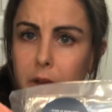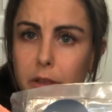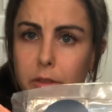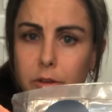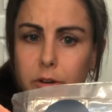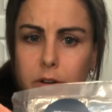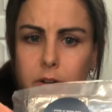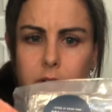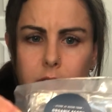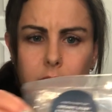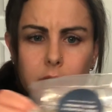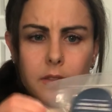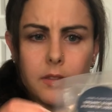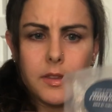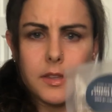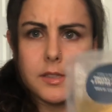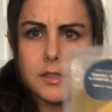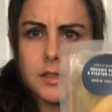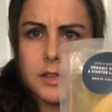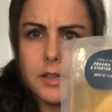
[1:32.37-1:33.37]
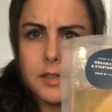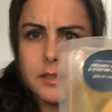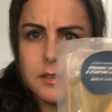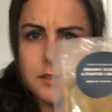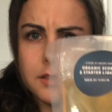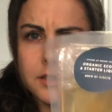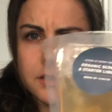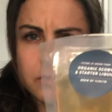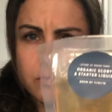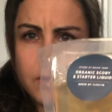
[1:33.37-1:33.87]
I learned. It's
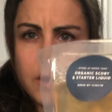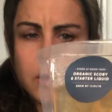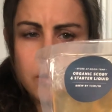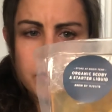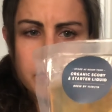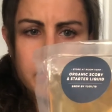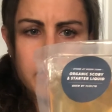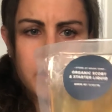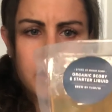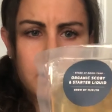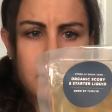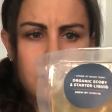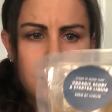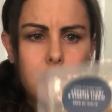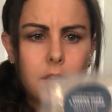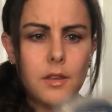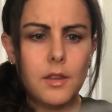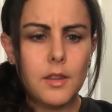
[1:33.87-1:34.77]
this round thing.